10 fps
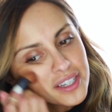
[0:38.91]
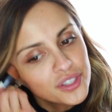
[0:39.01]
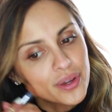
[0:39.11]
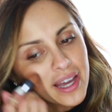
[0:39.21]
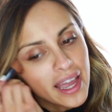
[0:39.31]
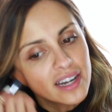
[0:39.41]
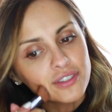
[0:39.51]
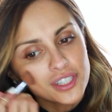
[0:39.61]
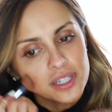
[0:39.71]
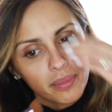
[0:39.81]
So I kind
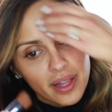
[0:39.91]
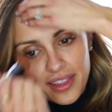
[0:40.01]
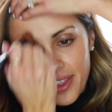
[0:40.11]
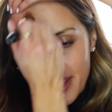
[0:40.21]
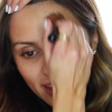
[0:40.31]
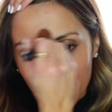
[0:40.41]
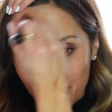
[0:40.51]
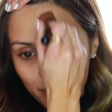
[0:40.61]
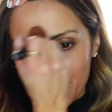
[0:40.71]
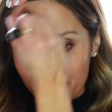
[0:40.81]
of just apply that like
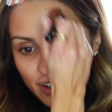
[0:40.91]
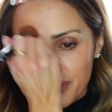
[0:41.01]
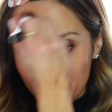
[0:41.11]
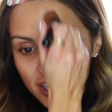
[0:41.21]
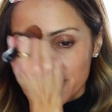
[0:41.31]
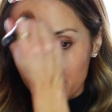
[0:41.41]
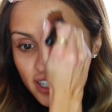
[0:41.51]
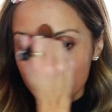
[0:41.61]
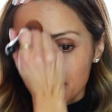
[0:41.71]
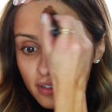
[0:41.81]
I would a
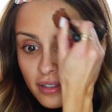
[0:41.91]
foundation.